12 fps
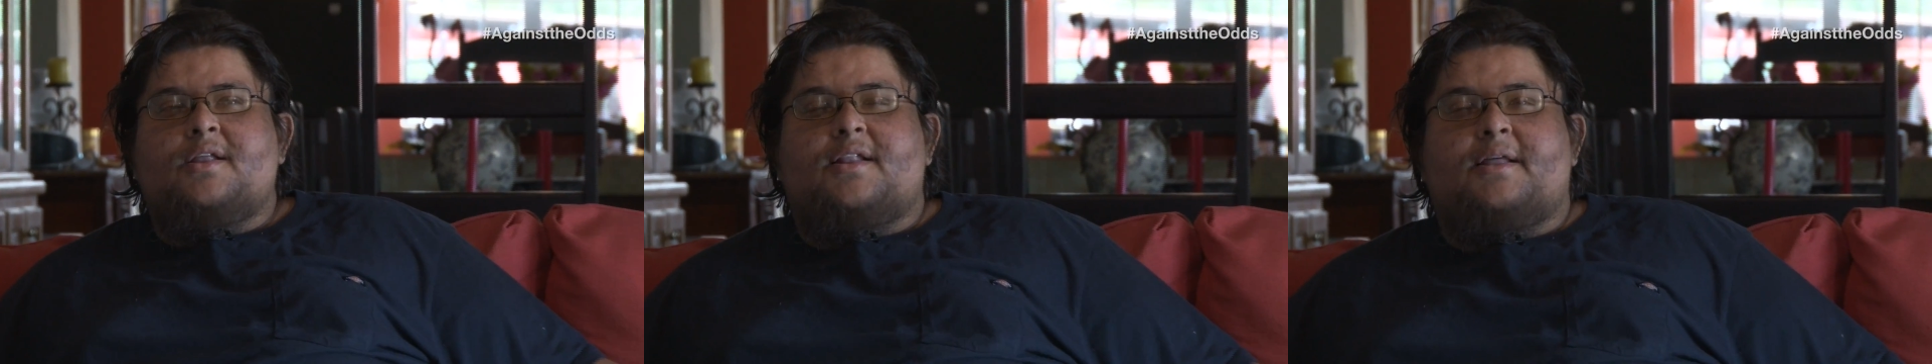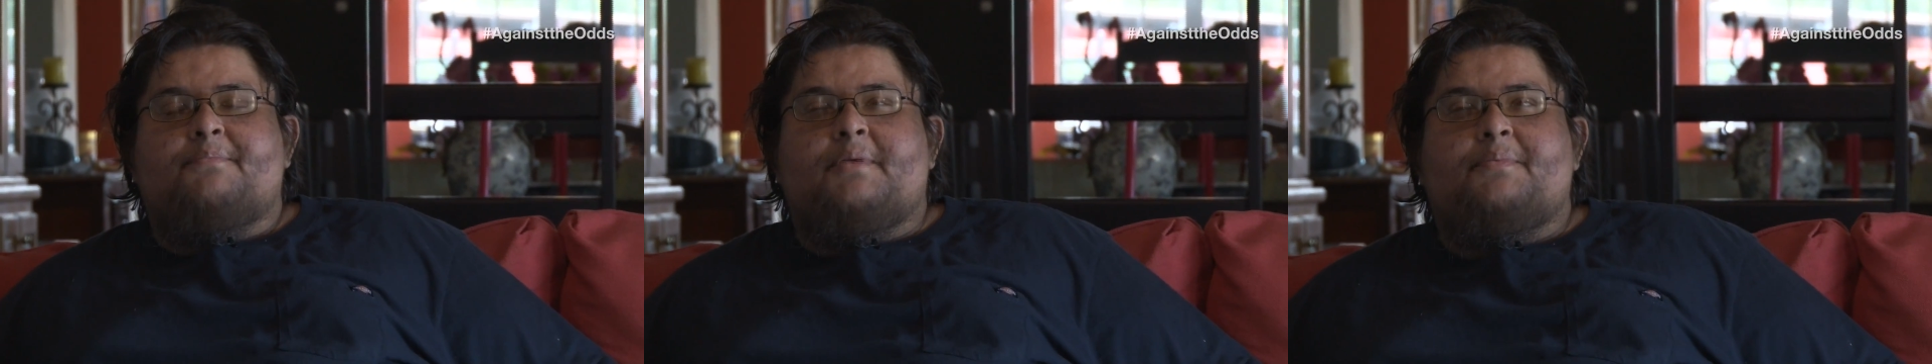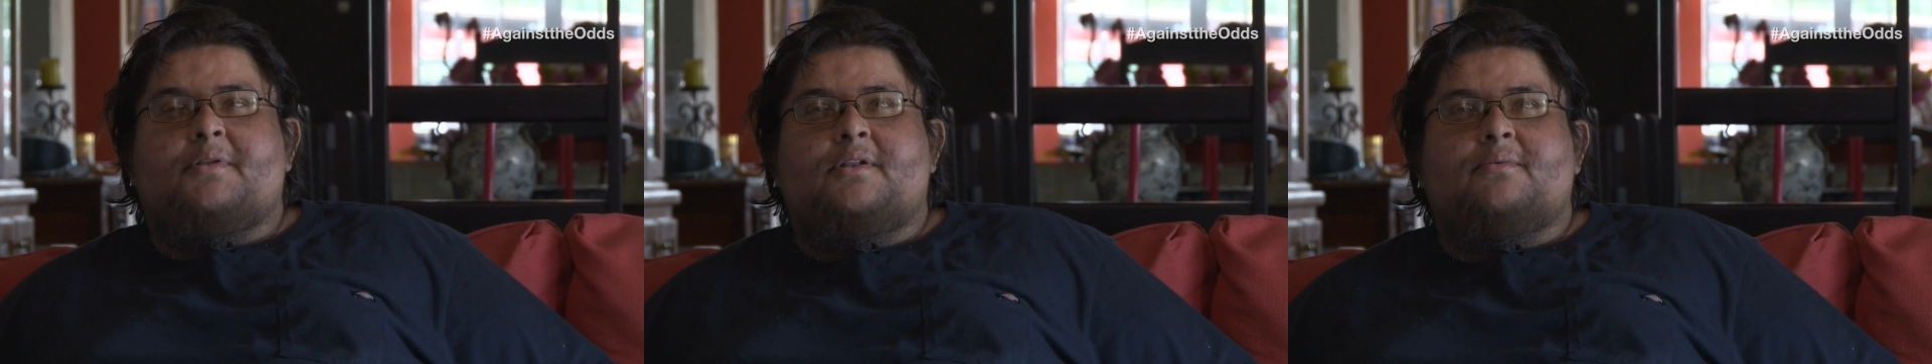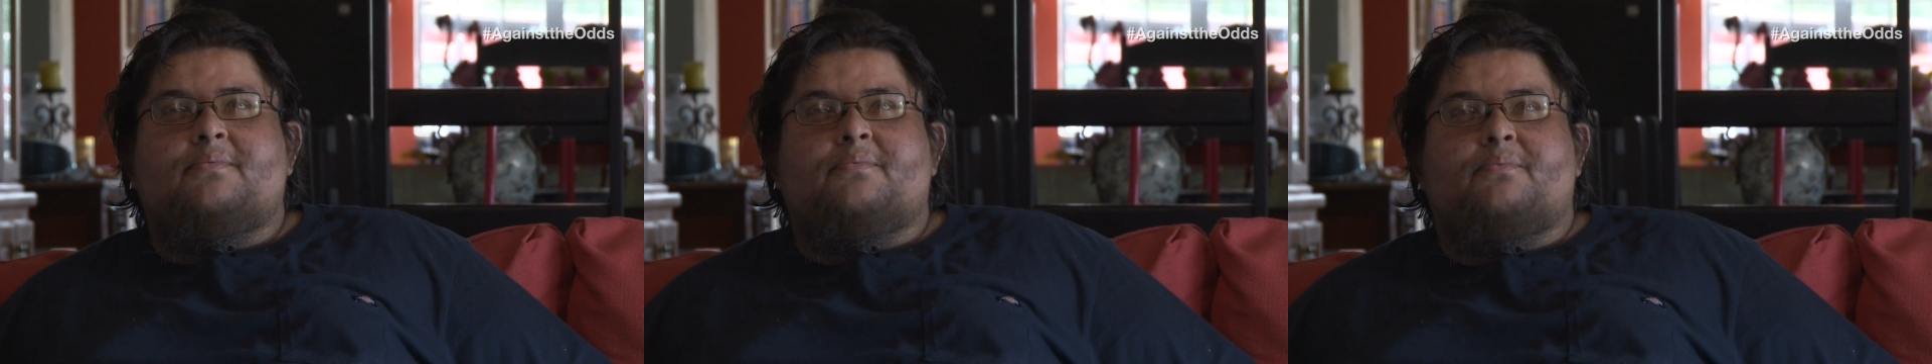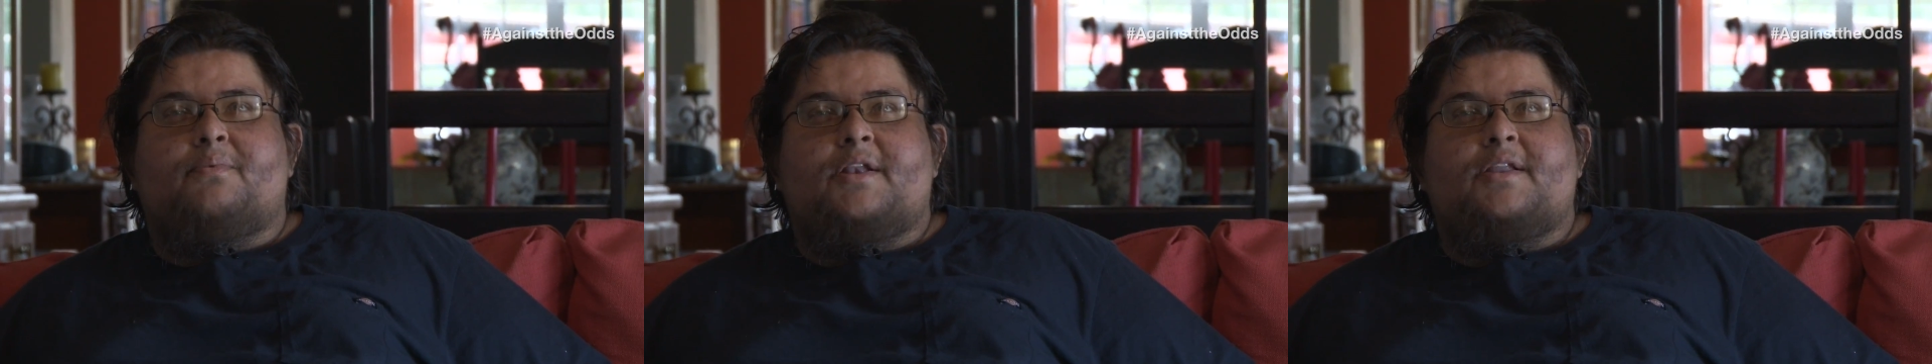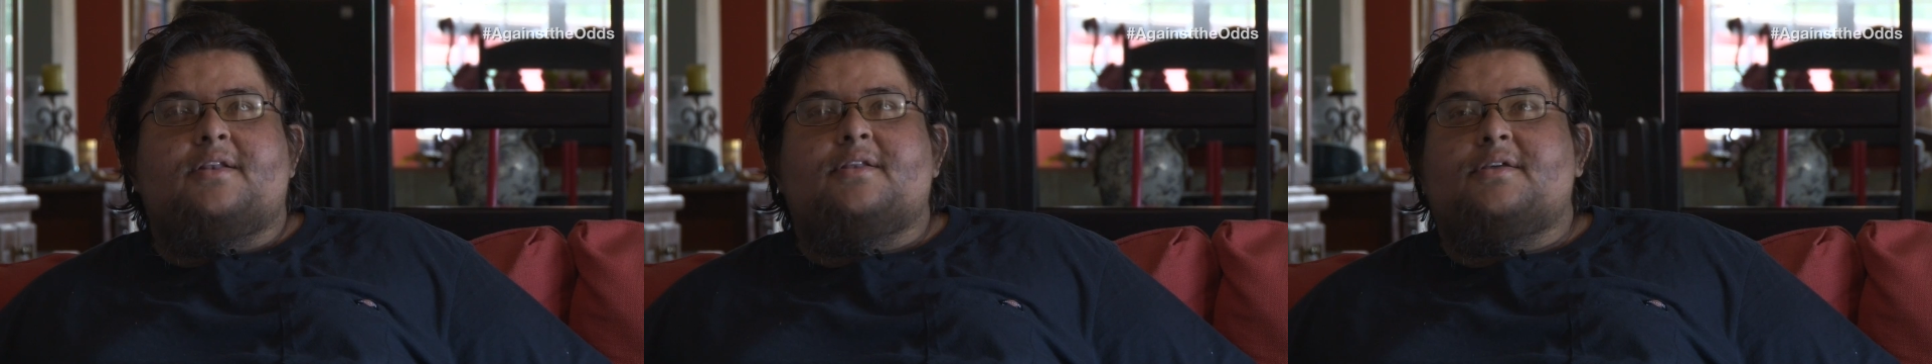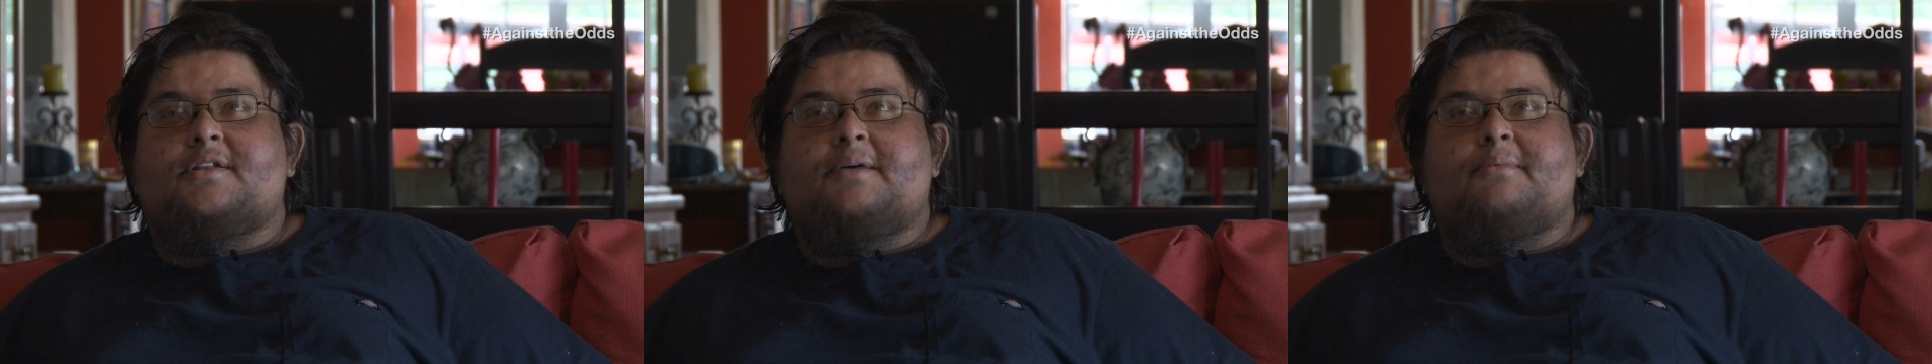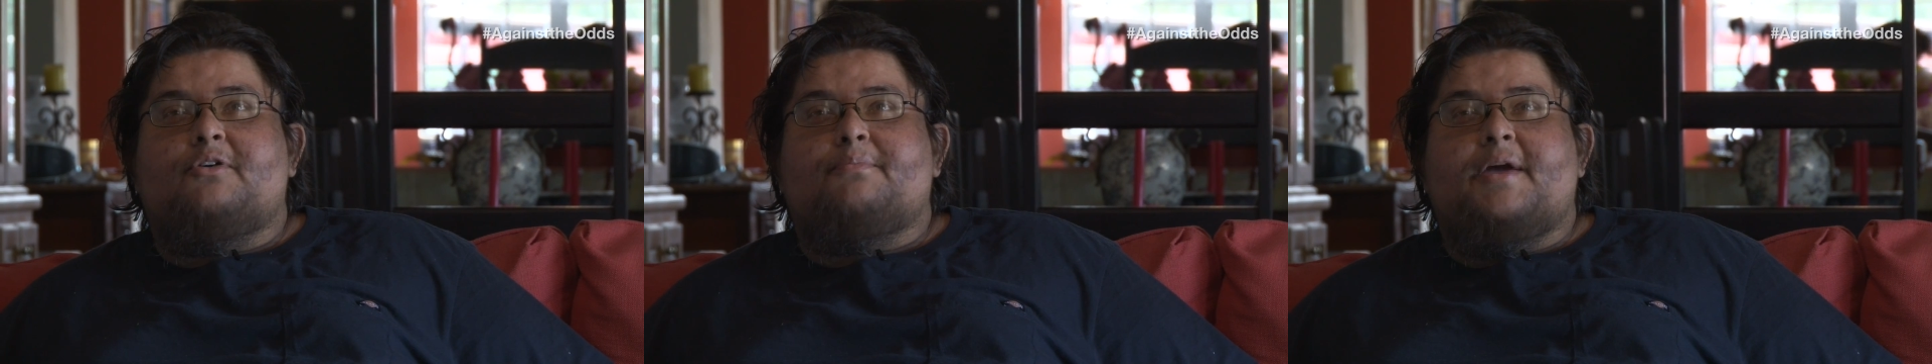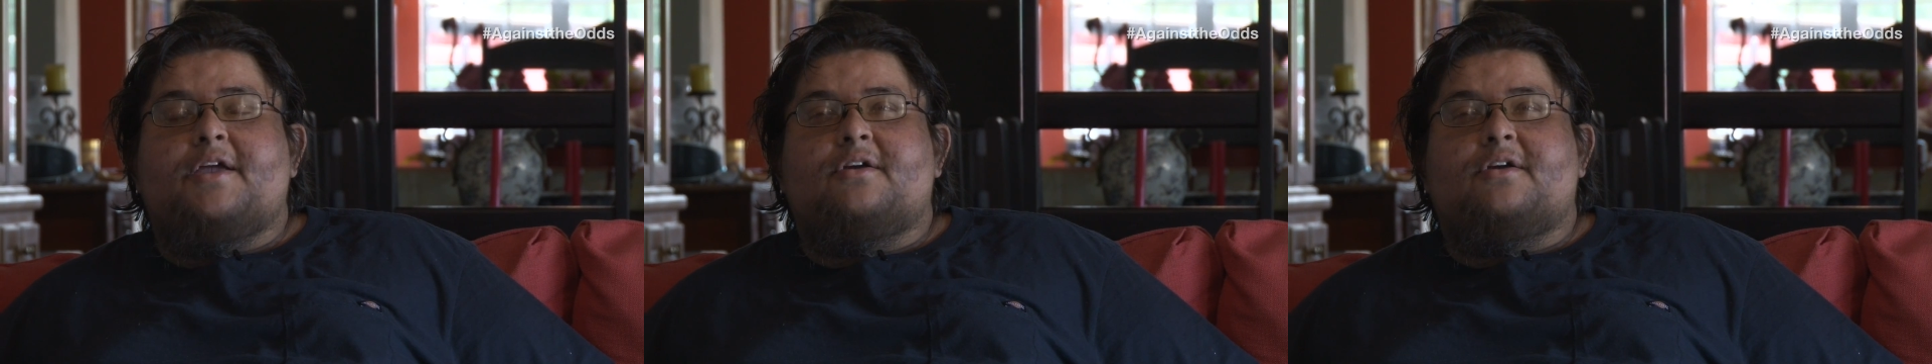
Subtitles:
that people, when they learned about my